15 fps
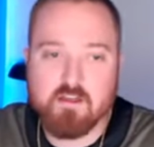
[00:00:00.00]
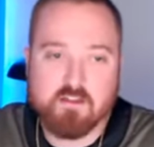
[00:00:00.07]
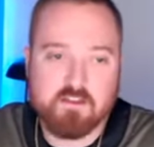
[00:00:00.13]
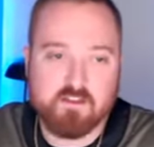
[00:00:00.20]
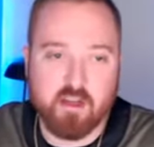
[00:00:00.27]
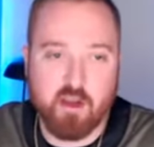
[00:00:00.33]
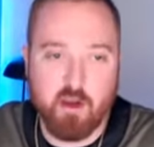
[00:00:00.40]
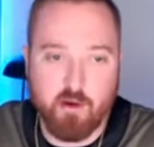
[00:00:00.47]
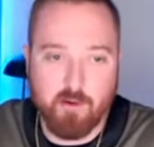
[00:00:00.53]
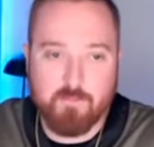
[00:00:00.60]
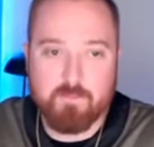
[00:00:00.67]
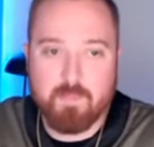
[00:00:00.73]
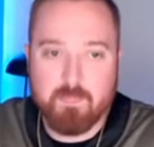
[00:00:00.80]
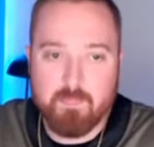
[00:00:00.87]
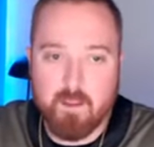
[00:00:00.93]

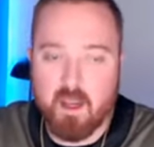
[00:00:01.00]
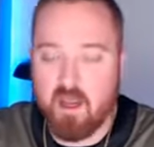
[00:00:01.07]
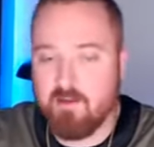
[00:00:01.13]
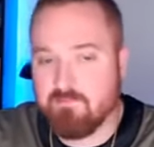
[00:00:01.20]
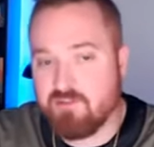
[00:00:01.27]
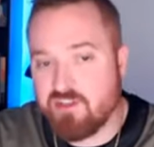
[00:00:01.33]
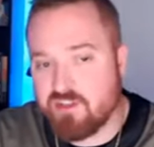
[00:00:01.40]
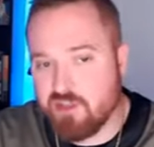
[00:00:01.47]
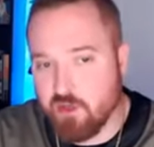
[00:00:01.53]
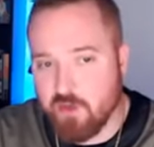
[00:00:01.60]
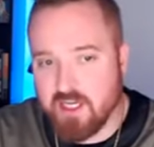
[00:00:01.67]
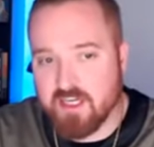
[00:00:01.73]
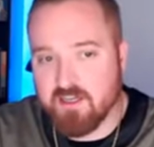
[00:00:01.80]
So um, suing